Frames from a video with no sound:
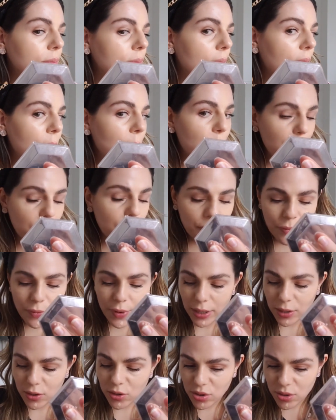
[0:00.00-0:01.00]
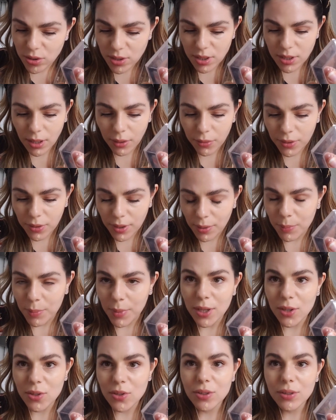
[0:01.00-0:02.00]
imperfections, nothing
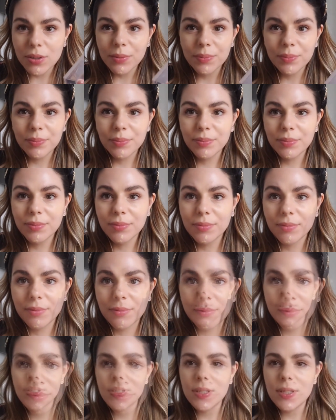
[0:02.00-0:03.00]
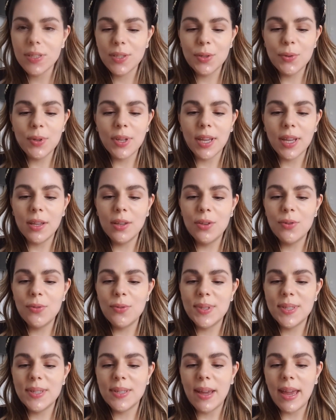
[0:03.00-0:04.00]
major. This process you can
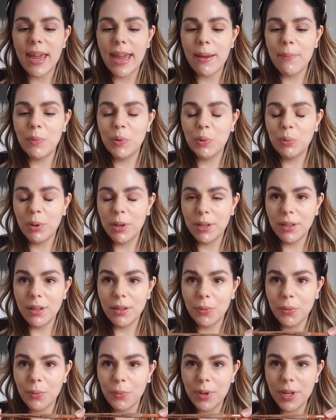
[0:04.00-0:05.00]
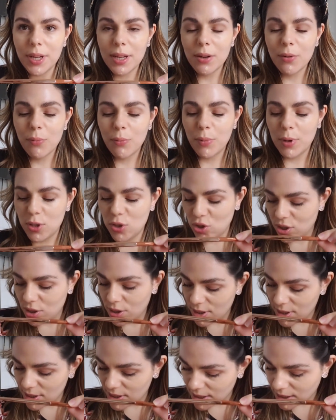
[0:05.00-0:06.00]
use the M23, which
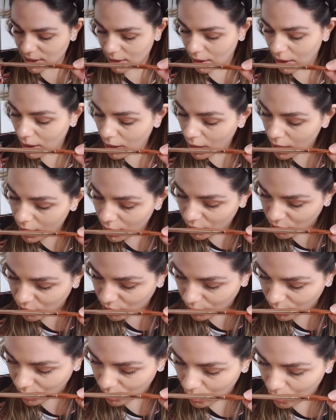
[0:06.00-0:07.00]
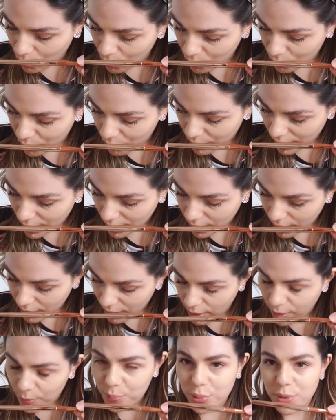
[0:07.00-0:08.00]
is the
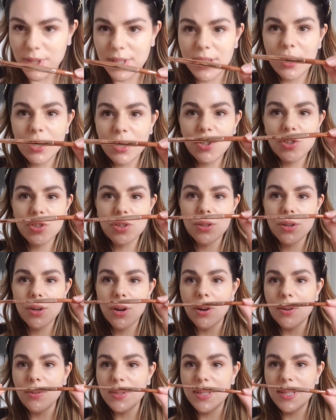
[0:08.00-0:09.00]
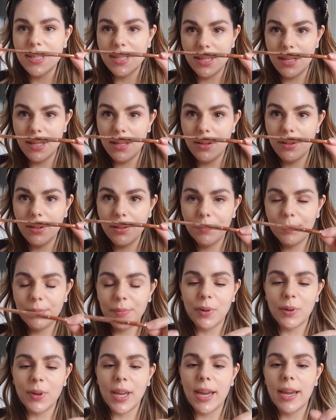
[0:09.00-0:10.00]
Aura Precision Concealer.
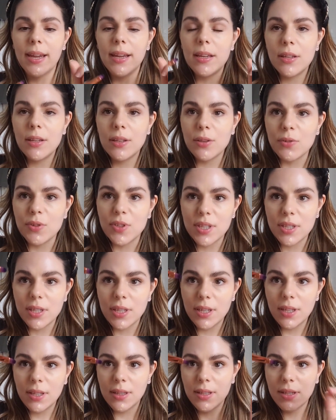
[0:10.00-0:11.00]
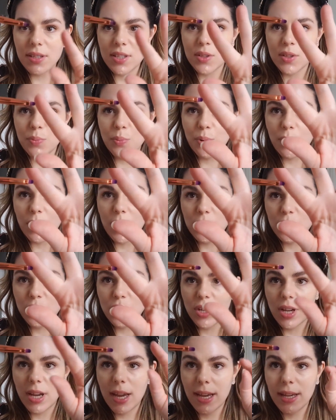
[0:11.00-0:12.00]
Okay, you see this brush
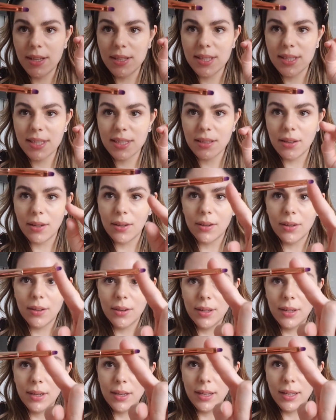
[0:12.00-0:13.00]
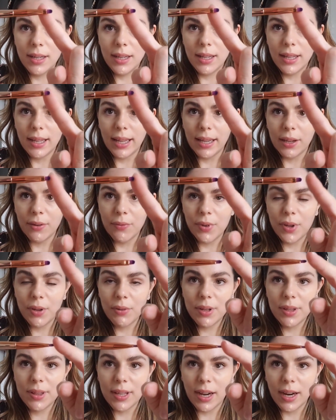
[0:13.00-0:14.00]
is like
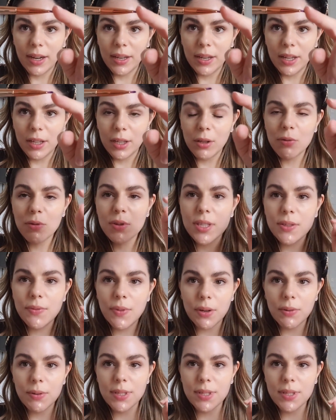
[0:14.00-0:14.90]
very tiny. It looks very